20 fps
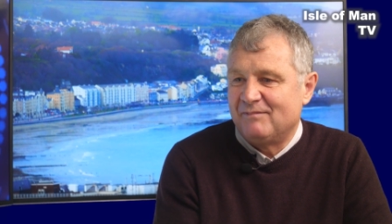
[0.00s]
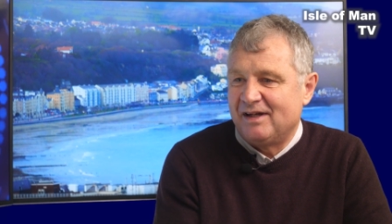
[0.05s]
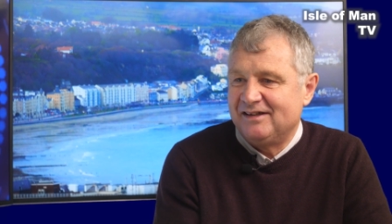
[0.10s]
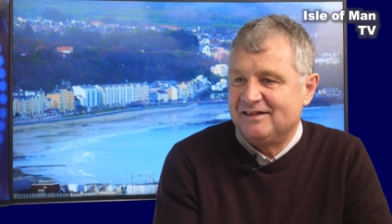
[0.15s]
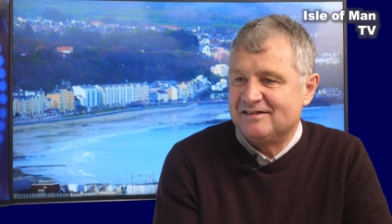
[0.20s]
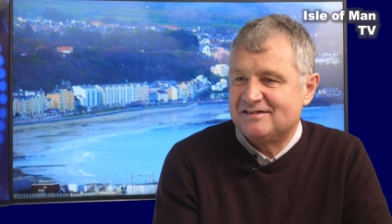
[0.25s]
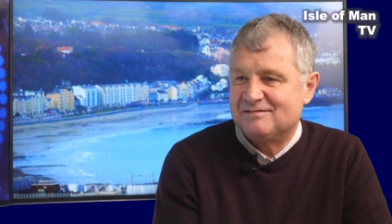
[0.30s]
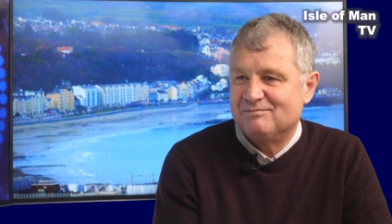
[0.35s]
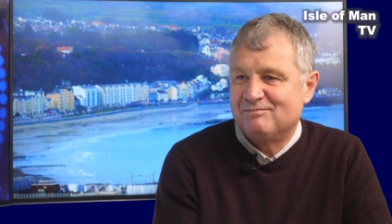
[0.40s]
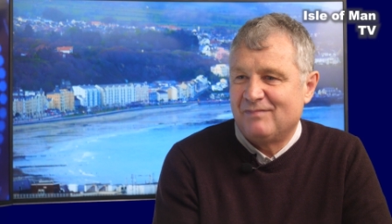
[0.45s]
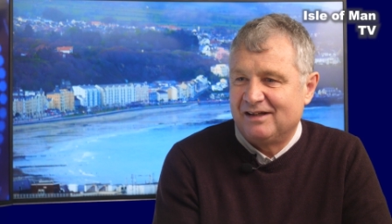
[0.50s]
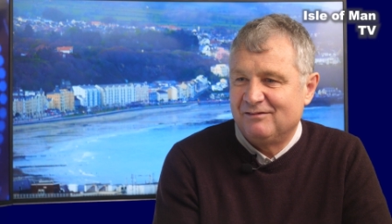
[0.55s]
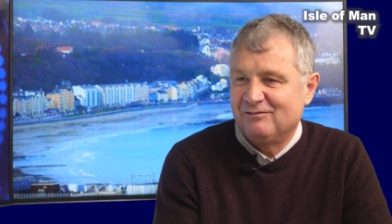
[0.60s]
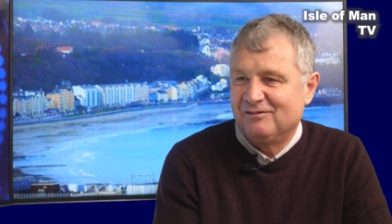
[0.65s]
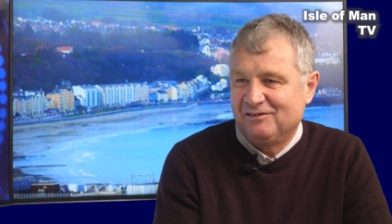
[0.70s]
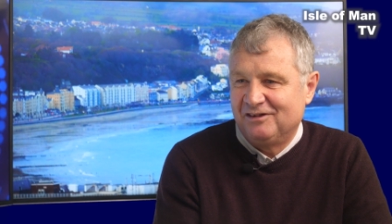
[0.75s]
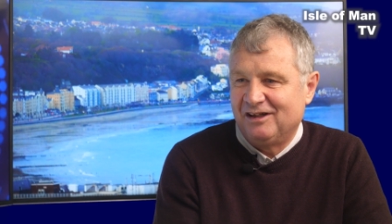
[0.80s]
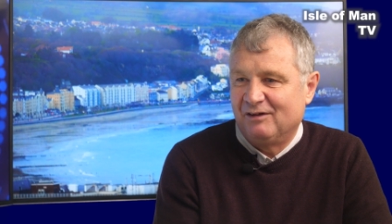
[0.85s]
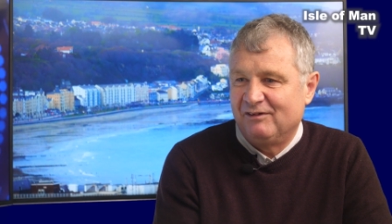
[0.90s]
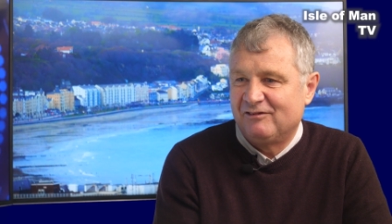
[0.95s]
Money's money,
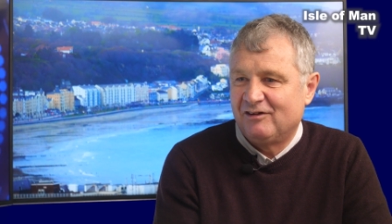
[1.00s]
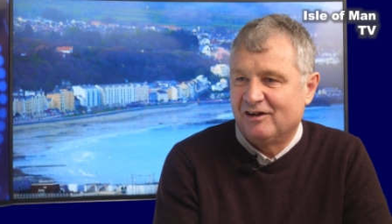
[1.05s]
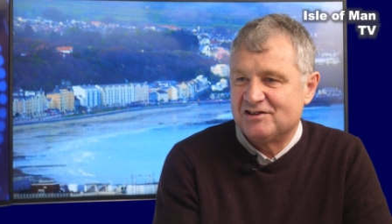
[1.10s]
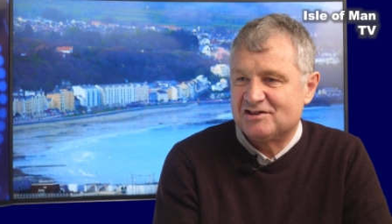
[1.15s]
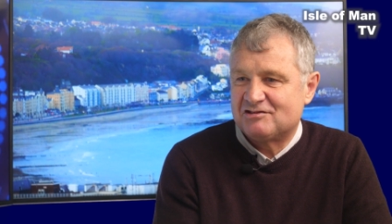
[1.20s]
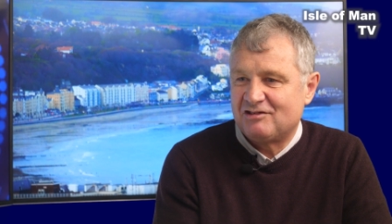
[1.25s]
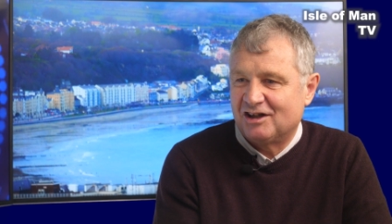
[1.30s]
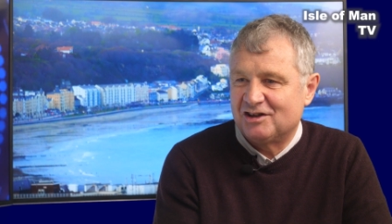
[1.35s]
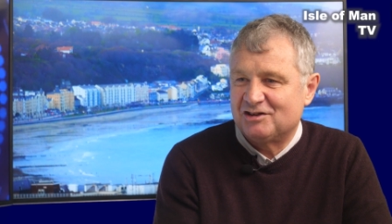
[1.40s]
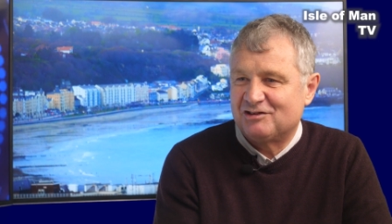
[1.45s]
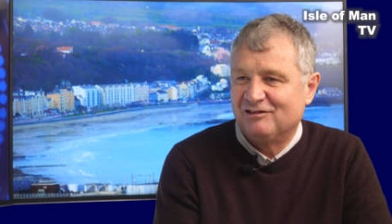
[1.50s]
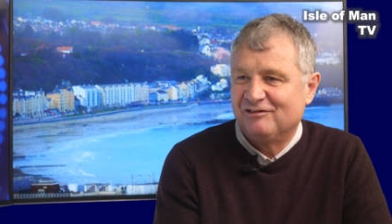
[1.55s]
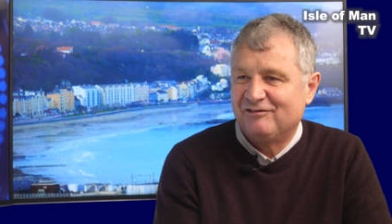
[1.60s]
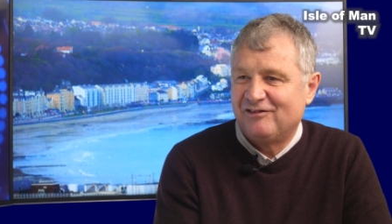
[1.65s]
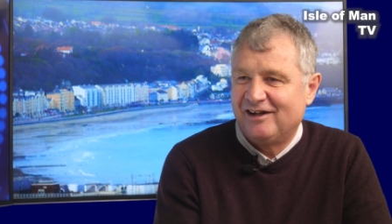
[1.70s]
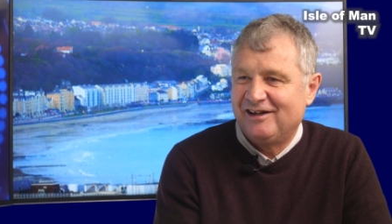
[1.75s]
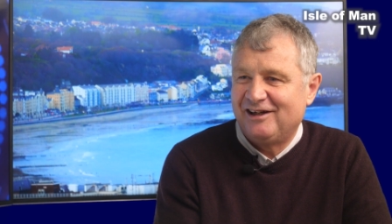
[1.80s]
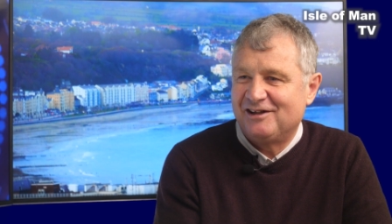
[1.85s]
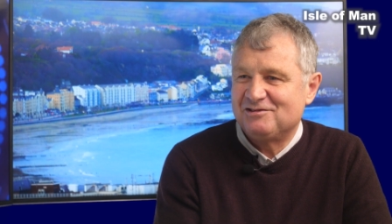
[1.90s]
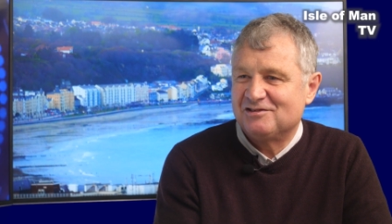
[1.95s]
you know we've got a structural
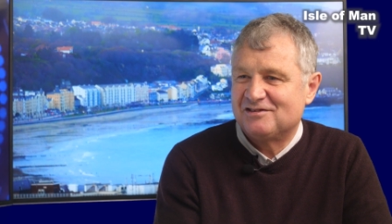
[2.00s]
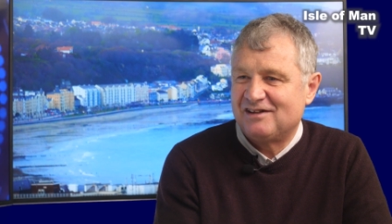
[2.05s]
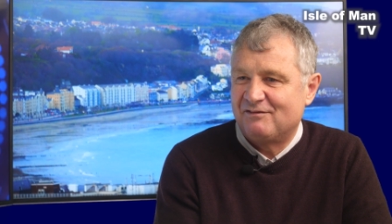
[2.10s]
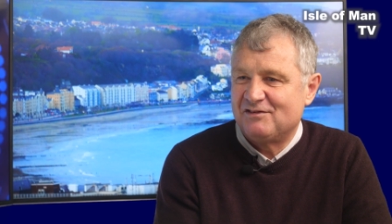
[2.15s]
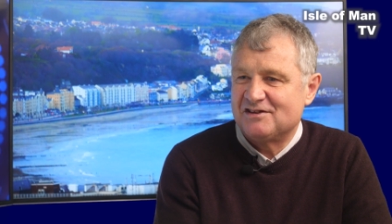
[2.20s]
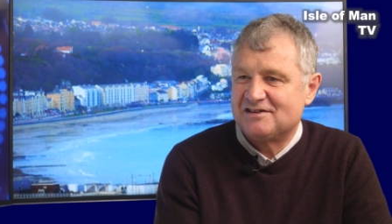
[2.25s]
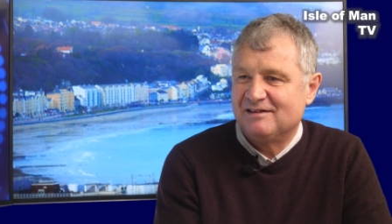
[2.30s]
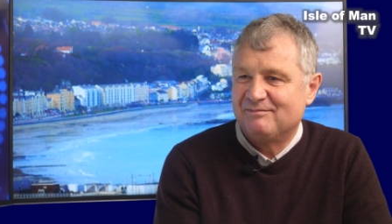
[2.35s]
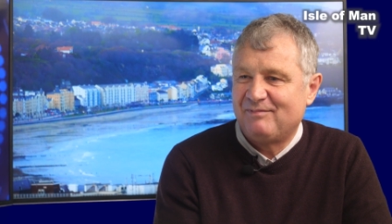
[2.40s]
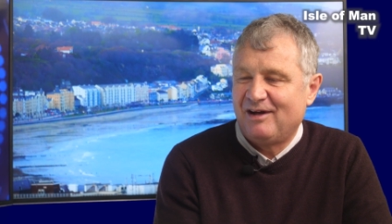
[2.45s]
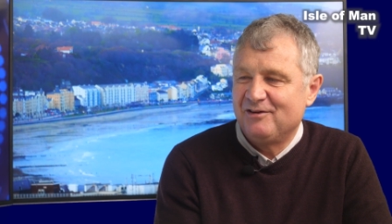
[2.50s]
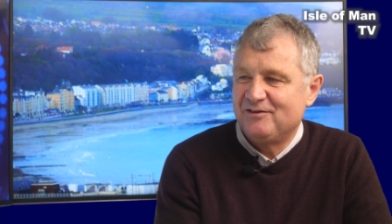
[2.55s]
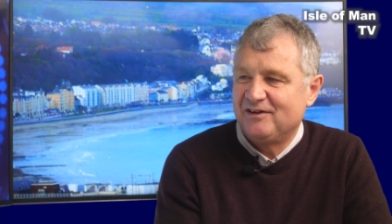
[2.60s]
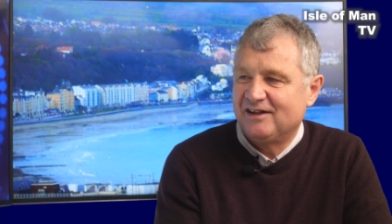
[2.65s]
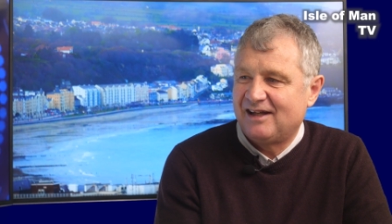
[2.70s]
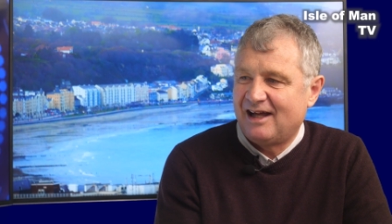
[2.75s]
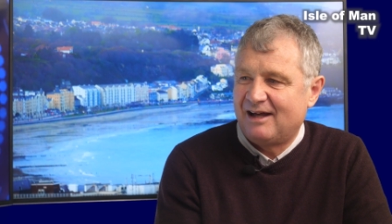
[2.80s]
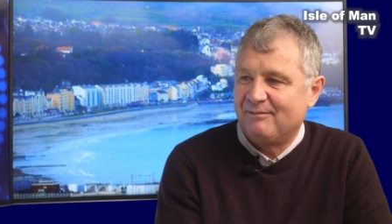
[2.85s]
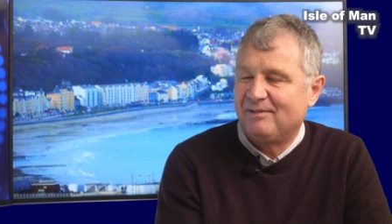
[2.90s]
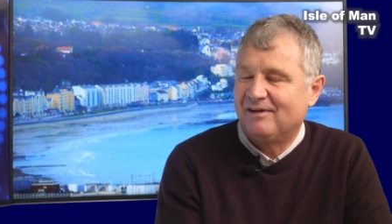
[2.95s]
financial deficit both
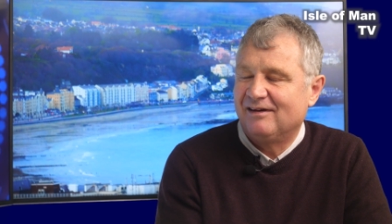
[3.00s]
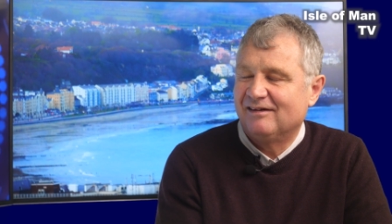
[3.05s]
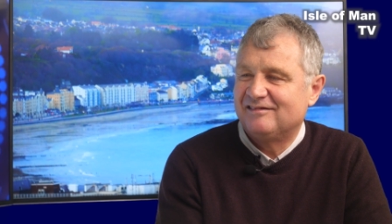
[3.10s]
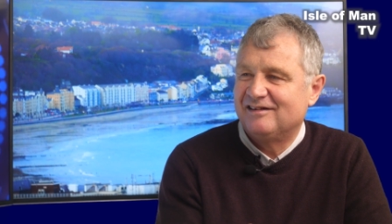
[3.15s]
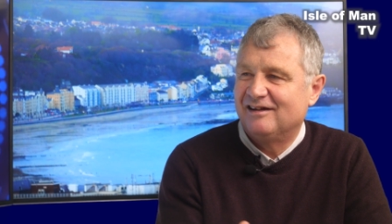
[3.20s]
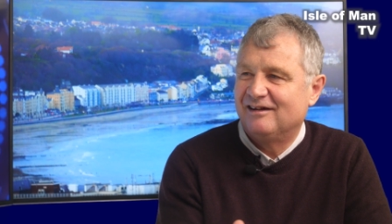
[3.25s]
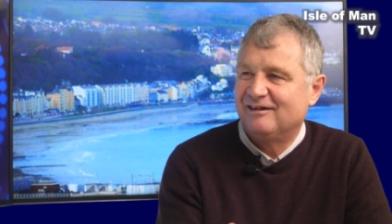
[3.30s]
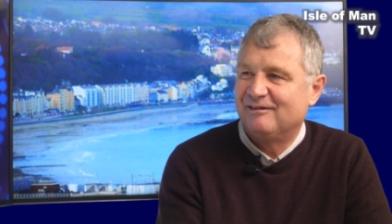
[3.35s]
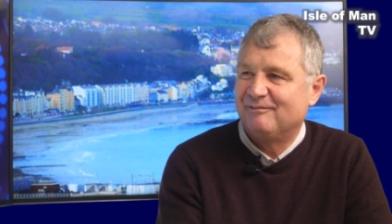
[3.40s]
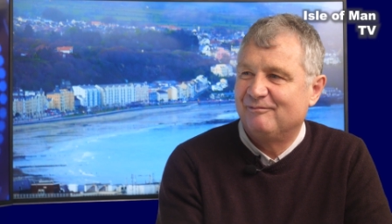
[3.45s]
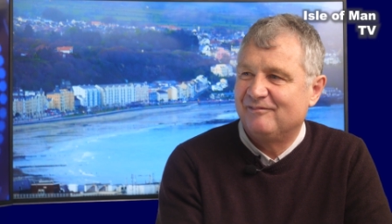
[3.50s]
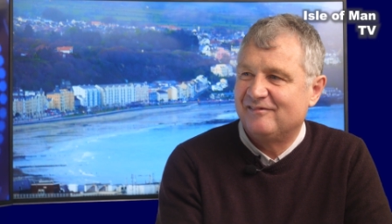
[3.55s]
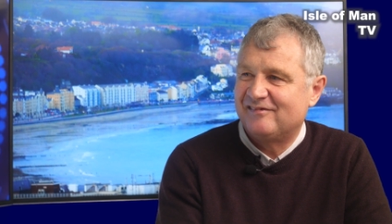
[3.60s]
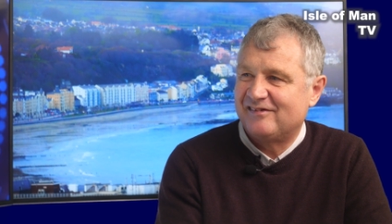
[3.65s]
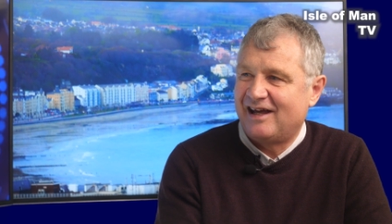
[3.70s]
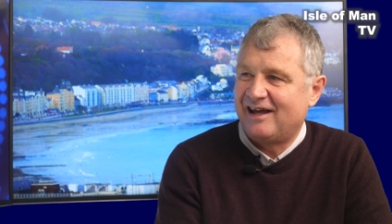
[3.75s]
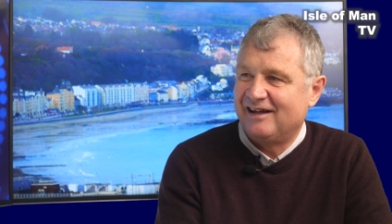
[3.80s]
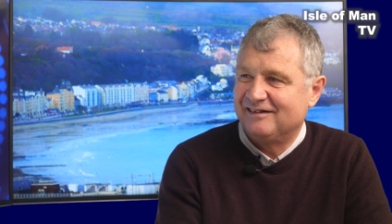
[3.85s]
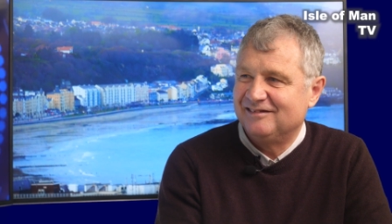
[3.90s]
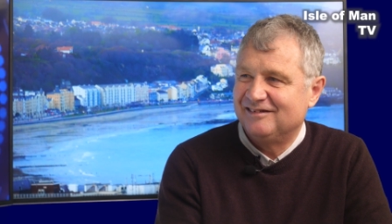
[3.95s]
in capital
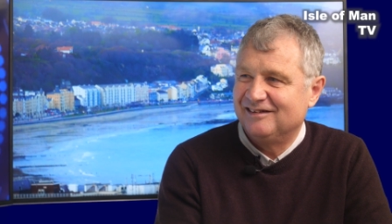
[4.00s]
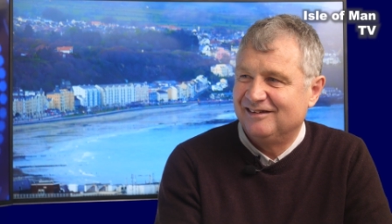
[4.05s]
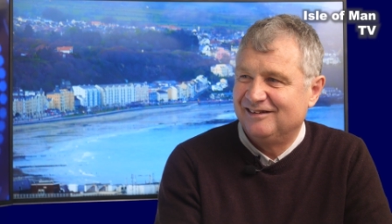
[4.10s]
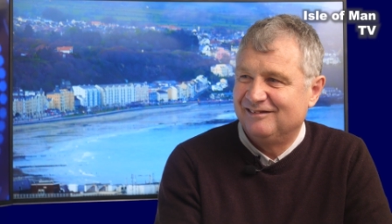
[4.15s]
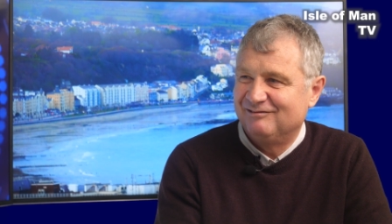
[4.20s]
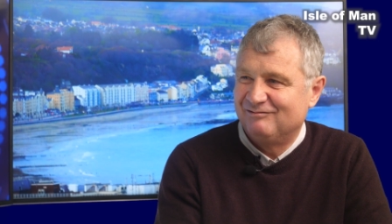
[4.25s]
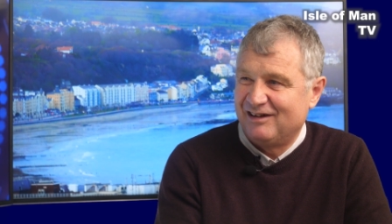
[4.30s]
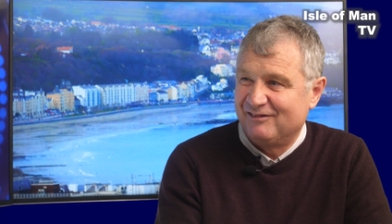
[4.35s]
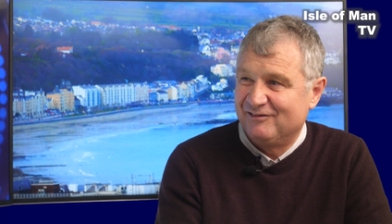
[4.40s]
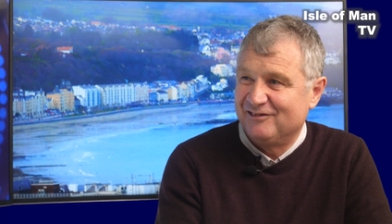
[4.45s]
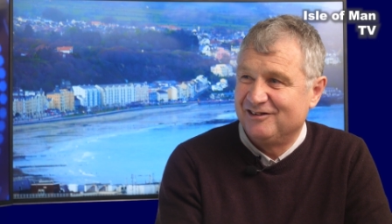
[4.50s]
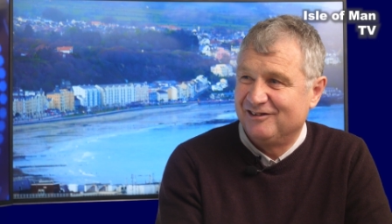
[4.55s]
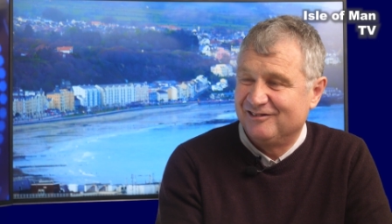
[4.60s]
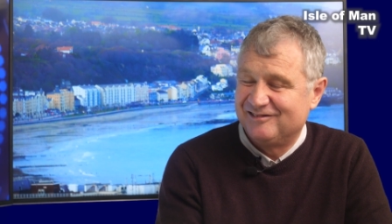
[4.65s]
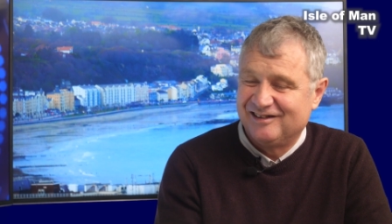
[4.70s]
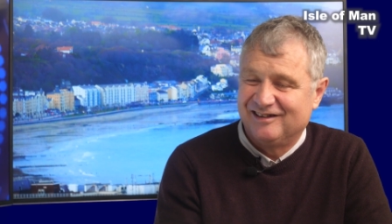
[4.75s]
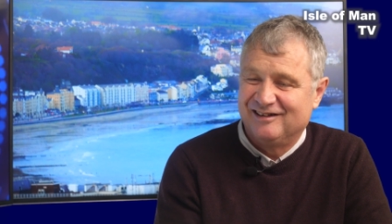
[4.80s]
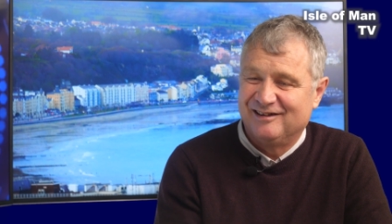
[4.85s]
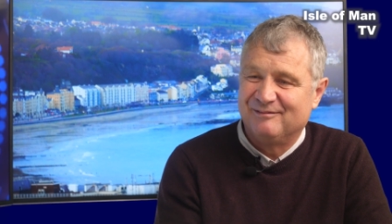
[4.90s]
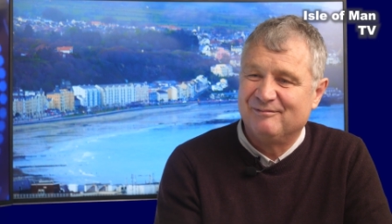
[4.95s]
terms and in revenue
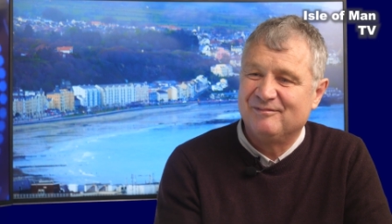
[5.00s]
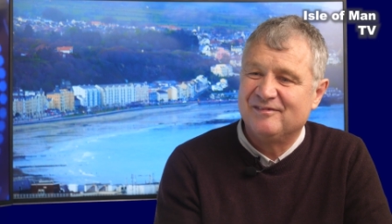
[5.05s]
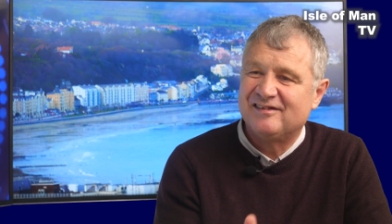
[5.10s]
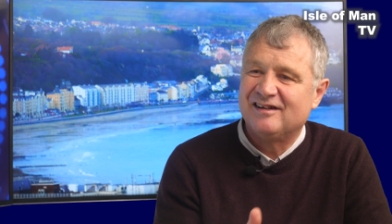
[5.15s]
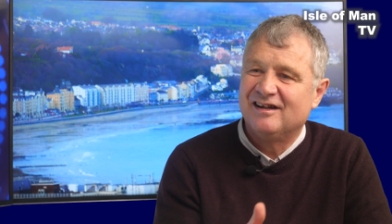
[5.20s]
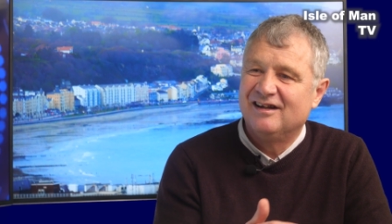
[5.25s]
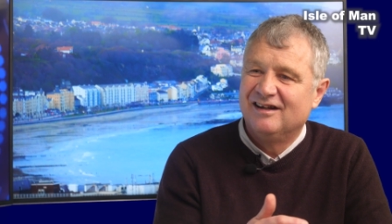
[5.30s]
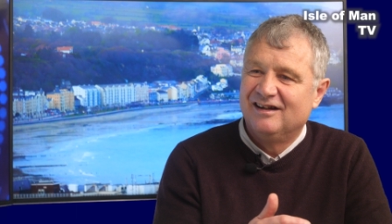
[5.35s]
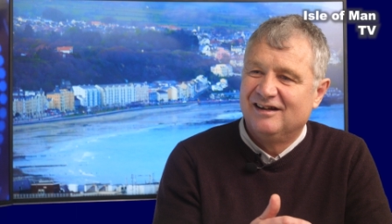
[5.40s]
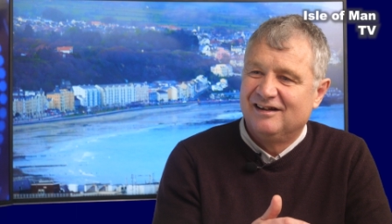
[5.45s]
terms.